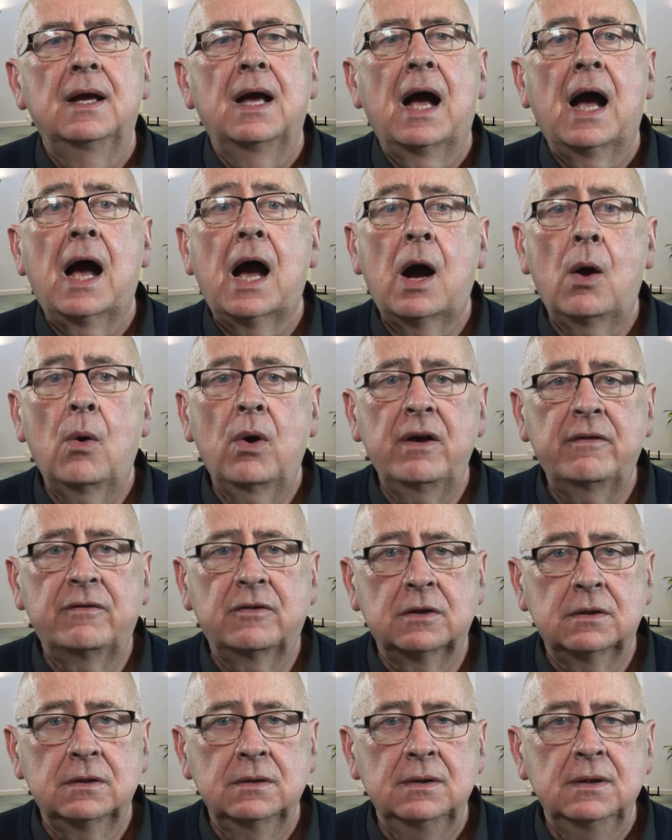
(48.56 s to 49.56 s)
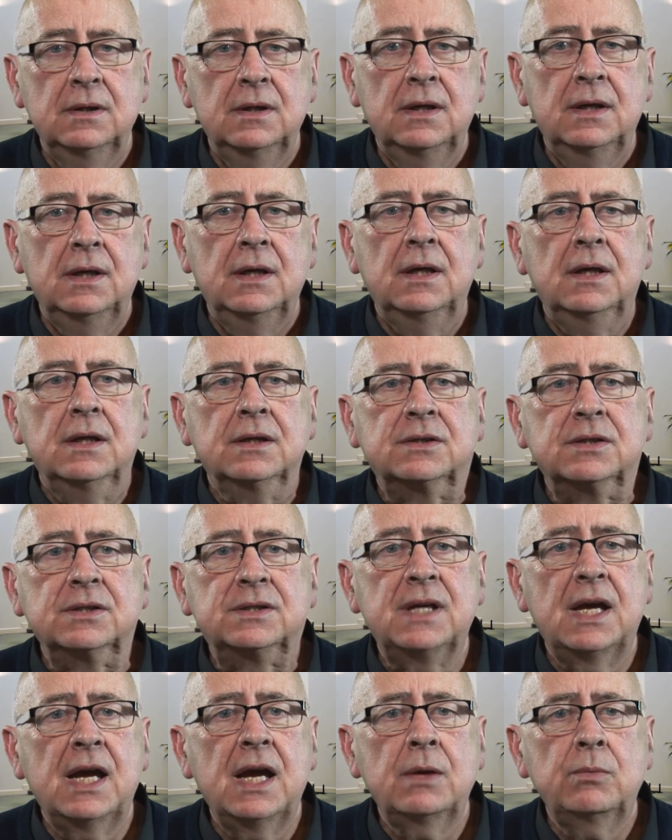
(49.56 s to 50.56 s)
However,
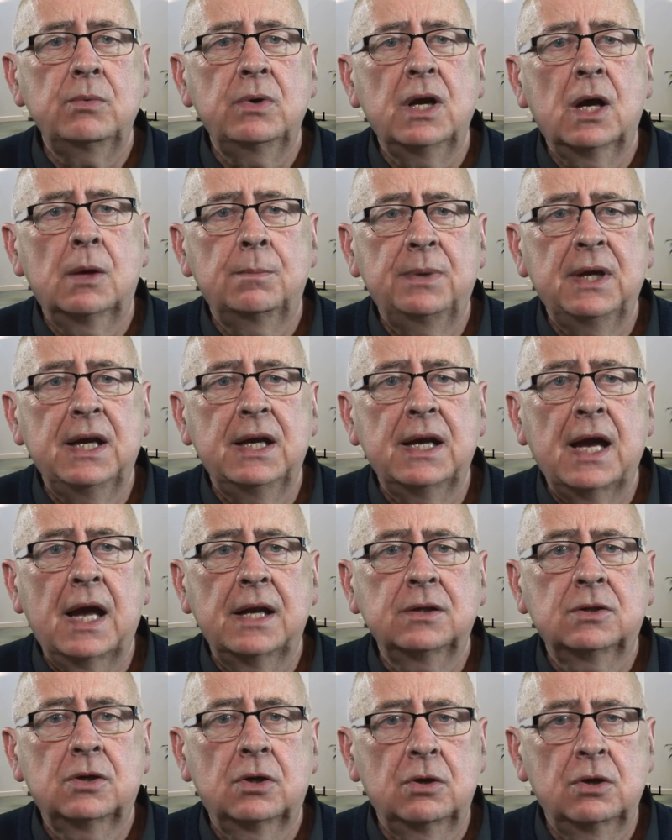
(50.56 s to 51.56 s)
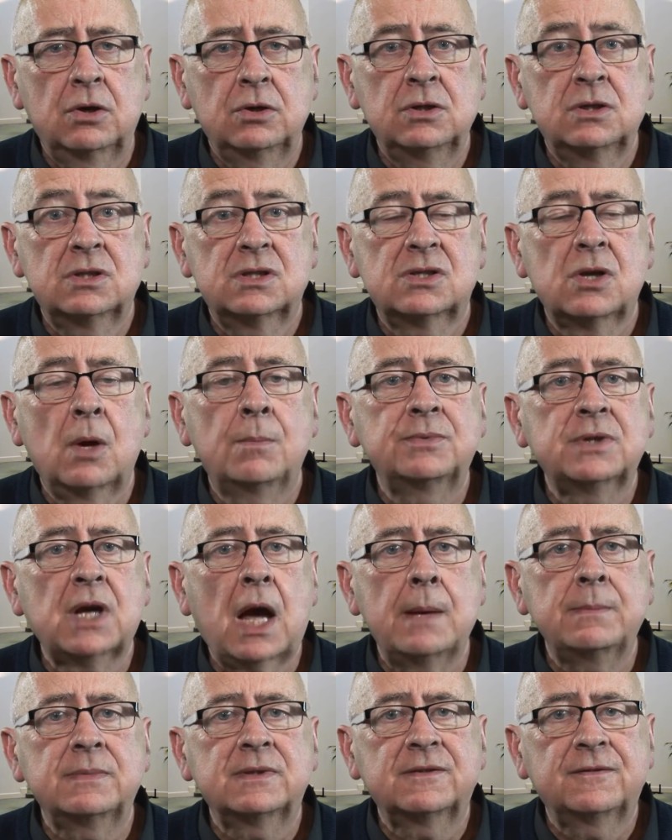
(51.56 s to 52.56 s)
today we are being encouraged,
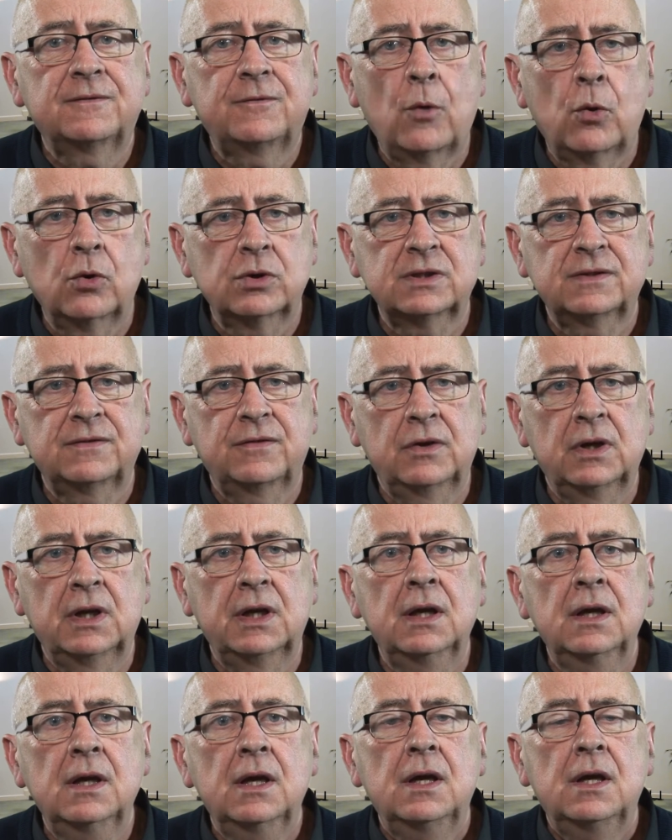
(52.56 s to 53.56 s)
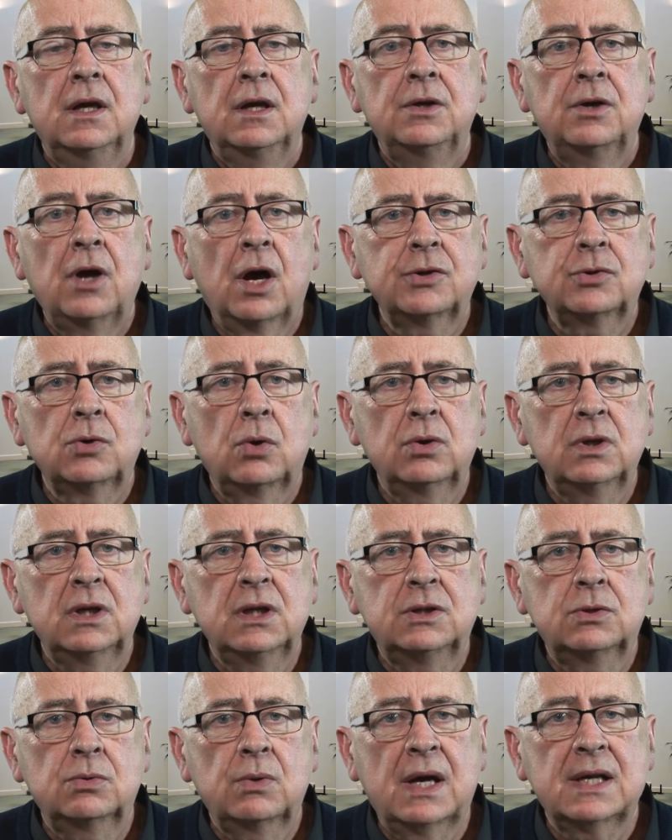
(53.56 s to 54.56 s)
sometimes forcefully, not
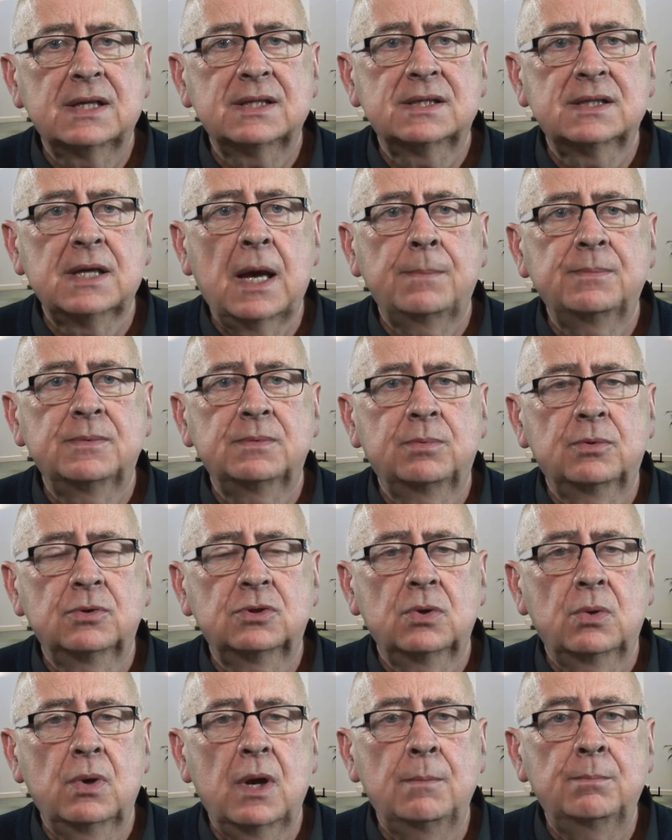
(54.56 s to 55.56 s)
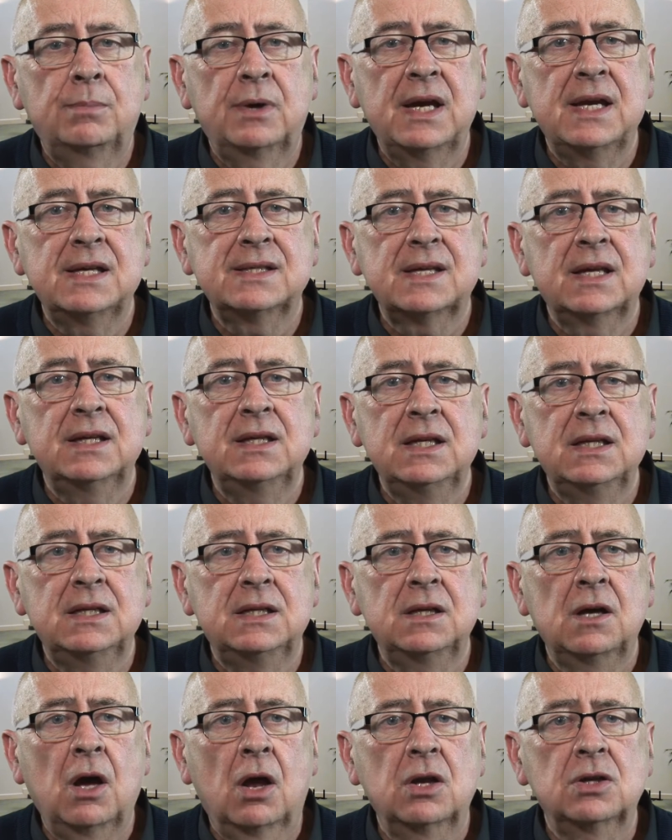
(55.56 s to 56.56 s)
only to accept but to embrace an
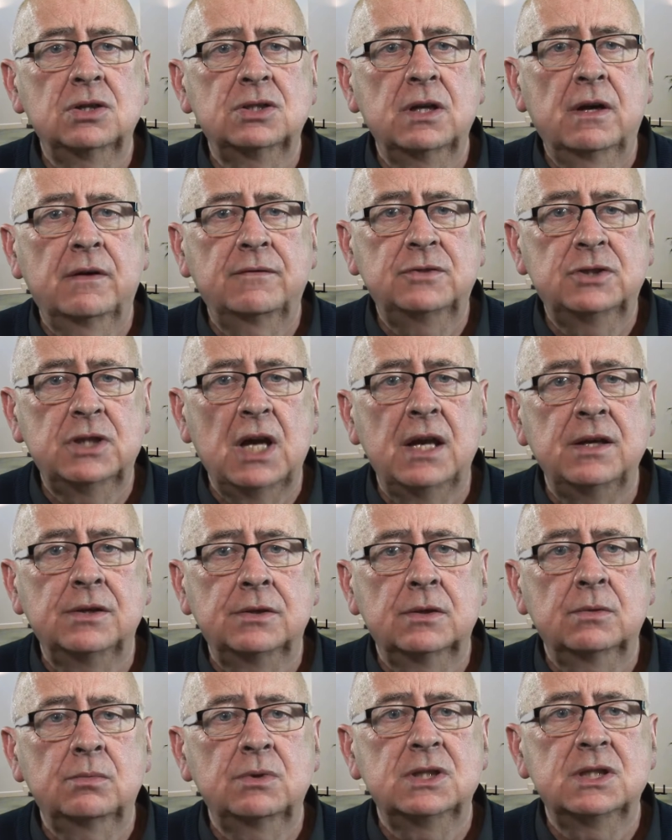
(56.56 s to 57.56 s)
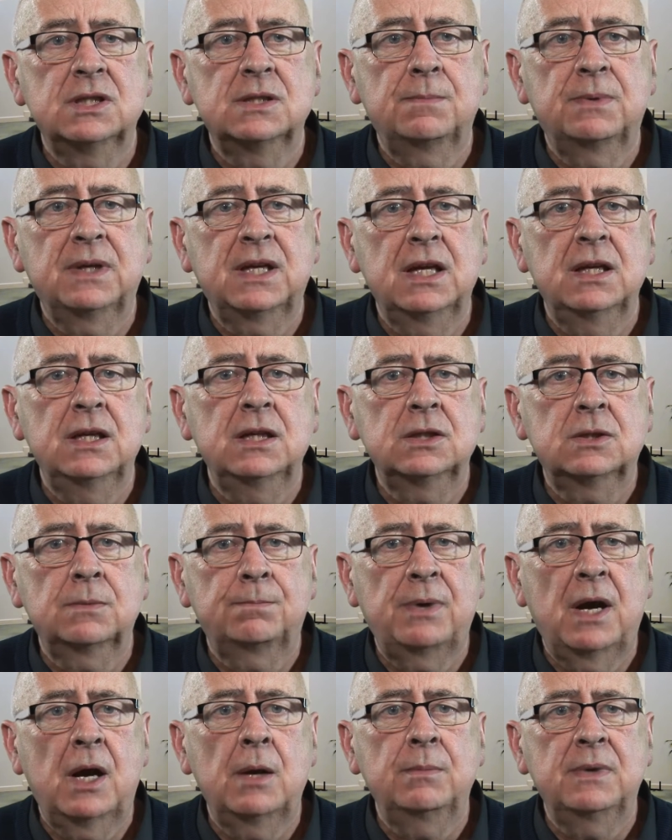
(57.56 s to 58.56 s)
ideology of gender which is beginning to
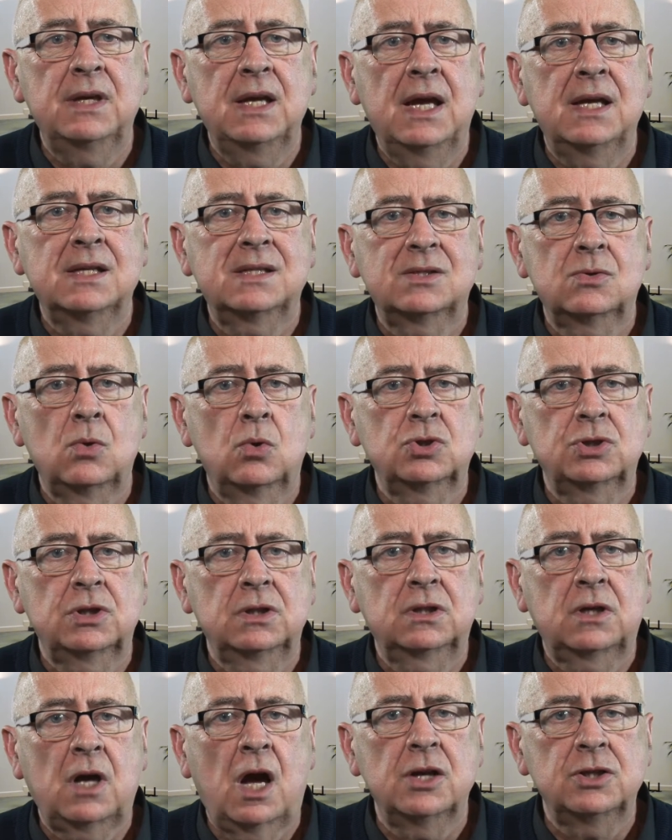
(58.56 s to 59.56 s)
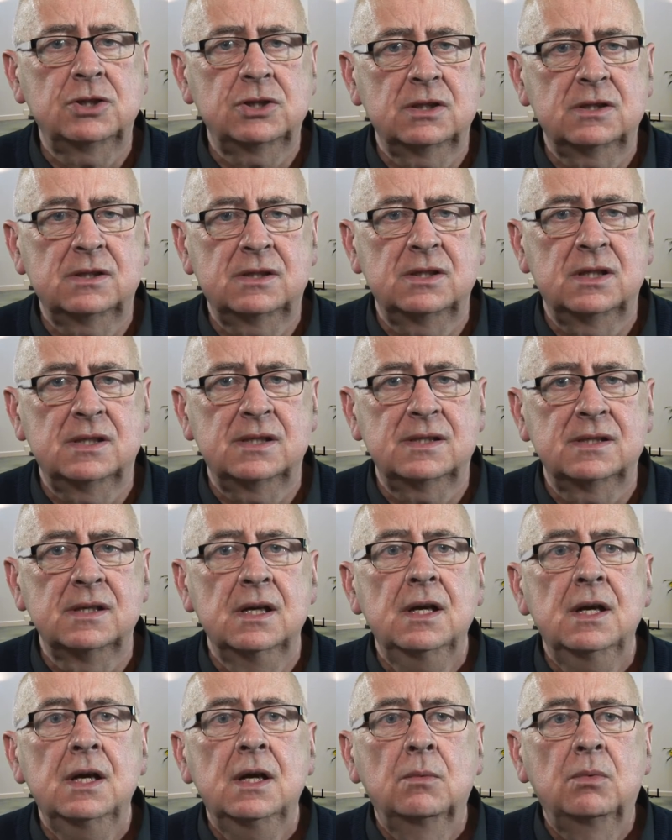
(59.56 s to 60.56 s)
permeate social consciousness
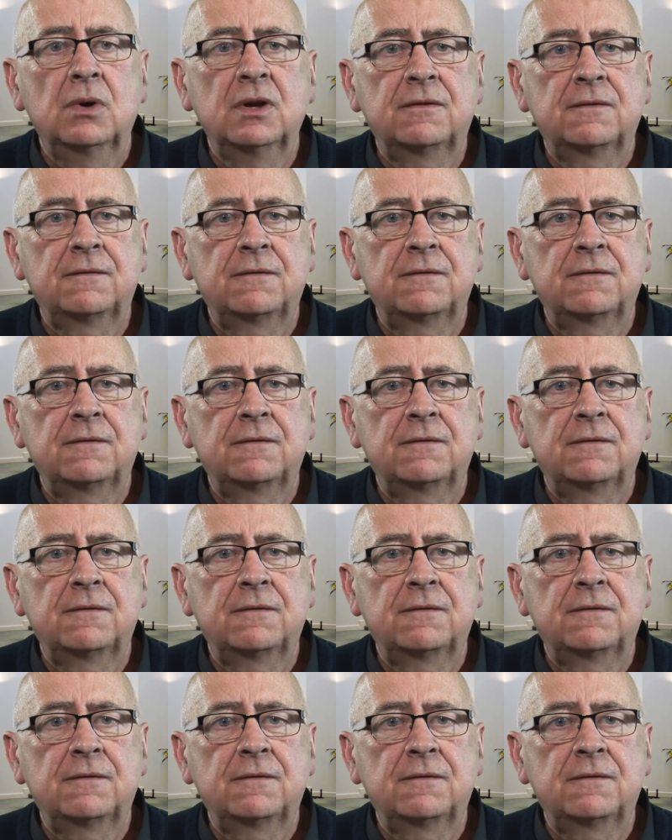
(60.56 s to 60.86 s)
with